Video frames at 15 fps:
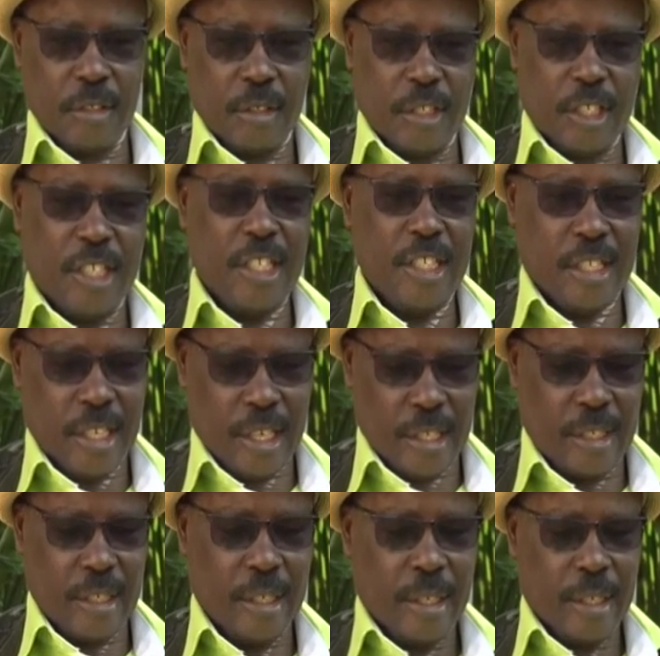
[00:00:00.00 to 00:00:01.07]

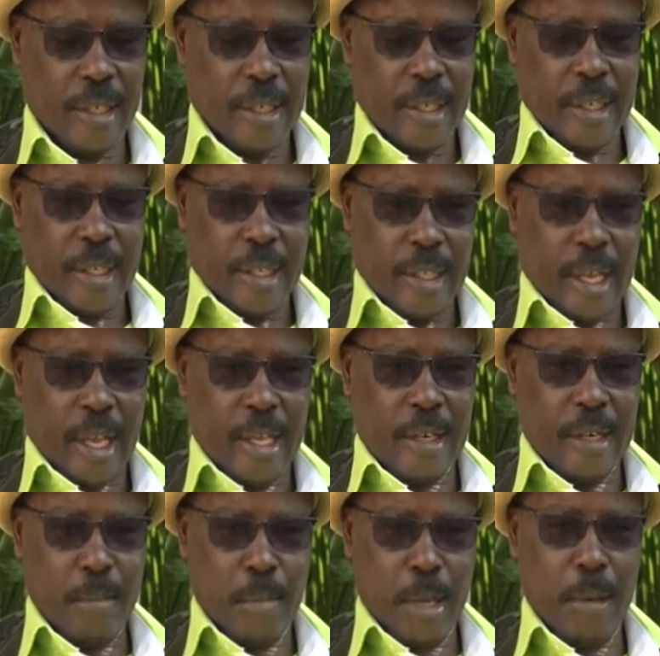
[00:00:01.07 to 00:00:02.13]
needed. I
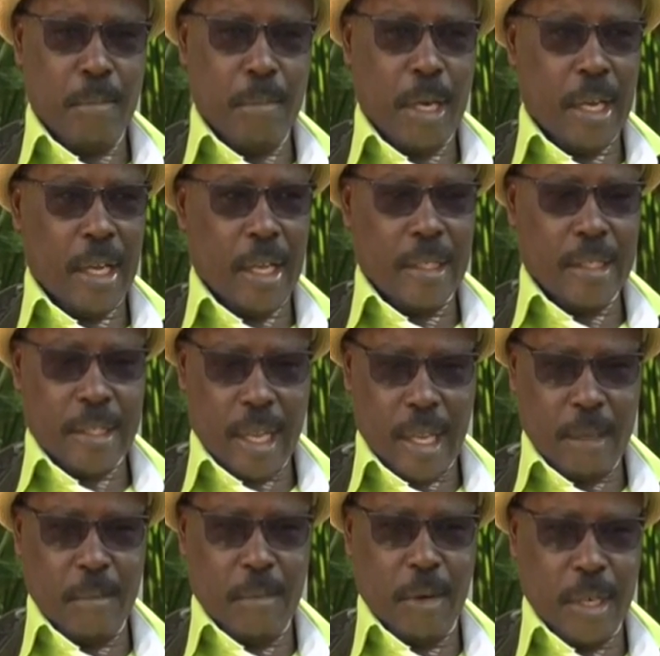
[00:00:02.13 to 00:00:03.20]
remember a
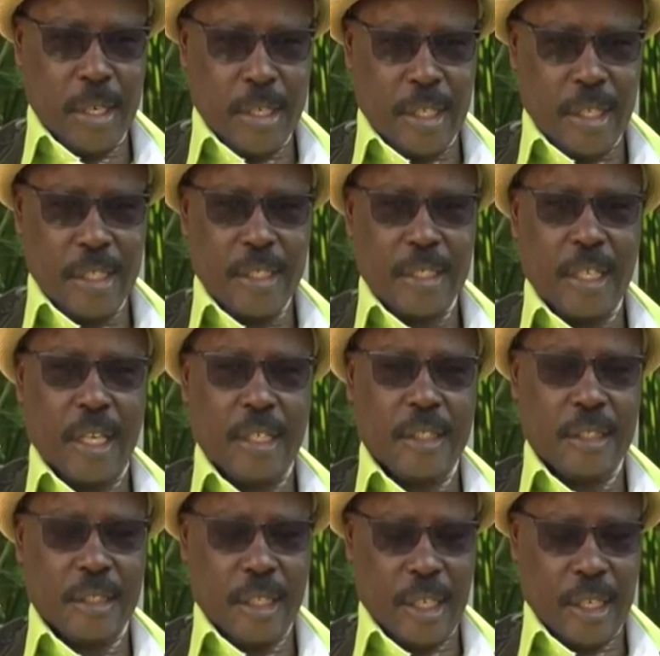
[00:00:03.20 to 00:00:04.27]
time when they start
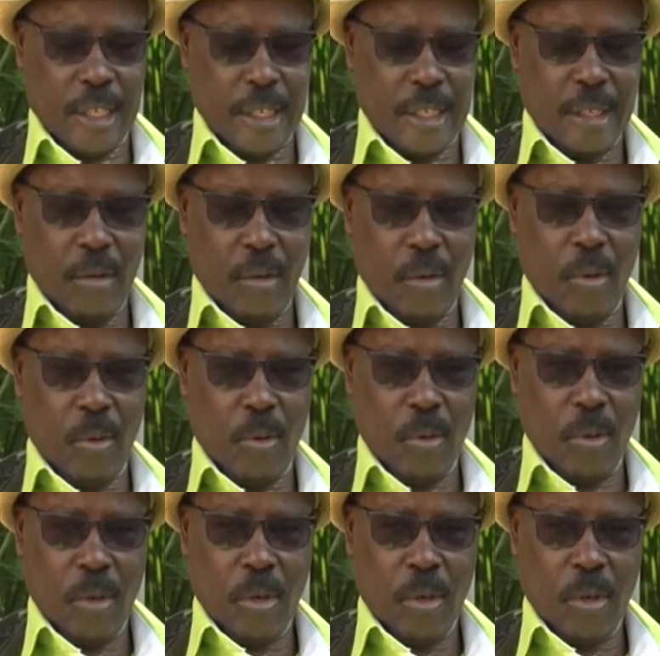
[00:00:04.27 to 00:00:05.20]
saying, "Oh,